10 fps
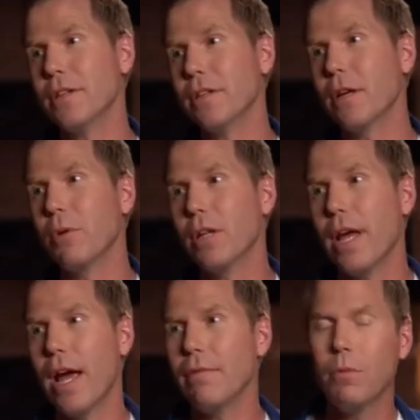They really
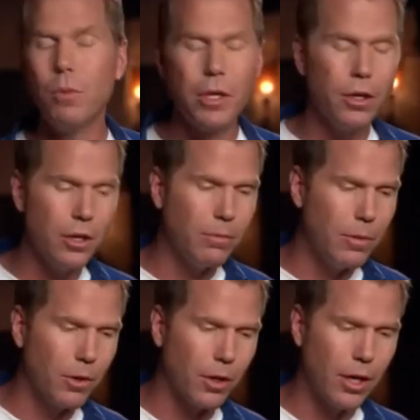have. I mean, we couldn't be
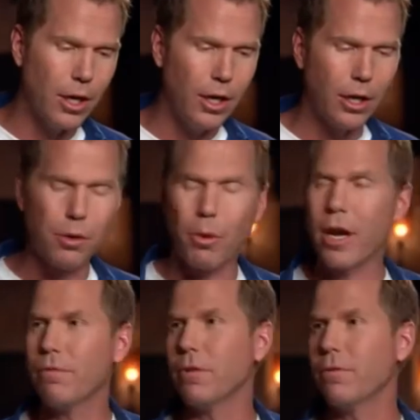more
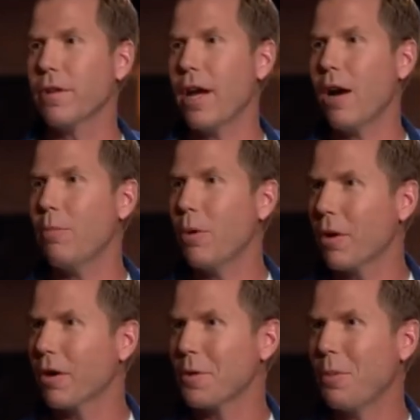grateful for the
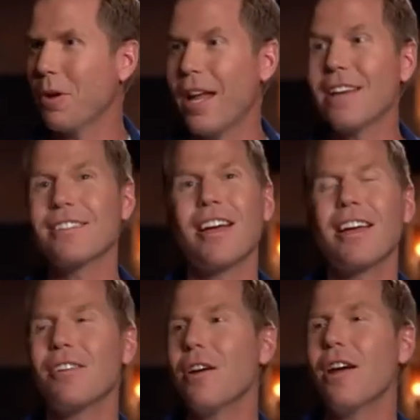outpouring of support. Last
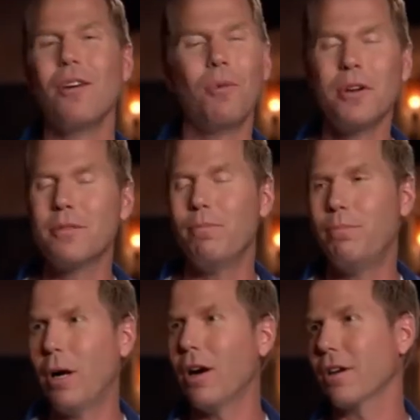night was
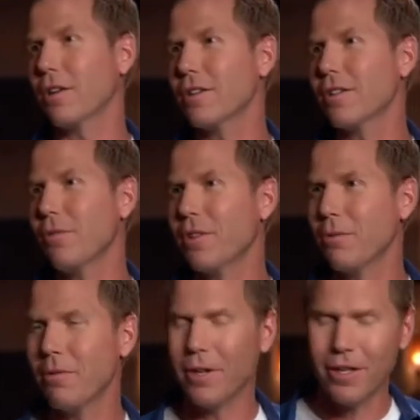bonkers with the
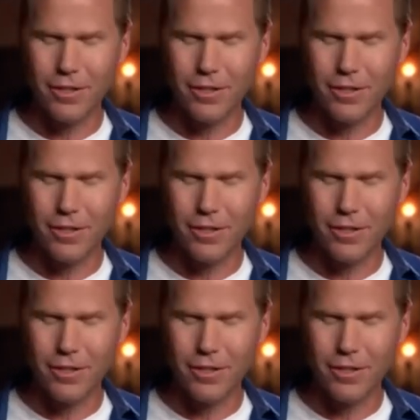reveal.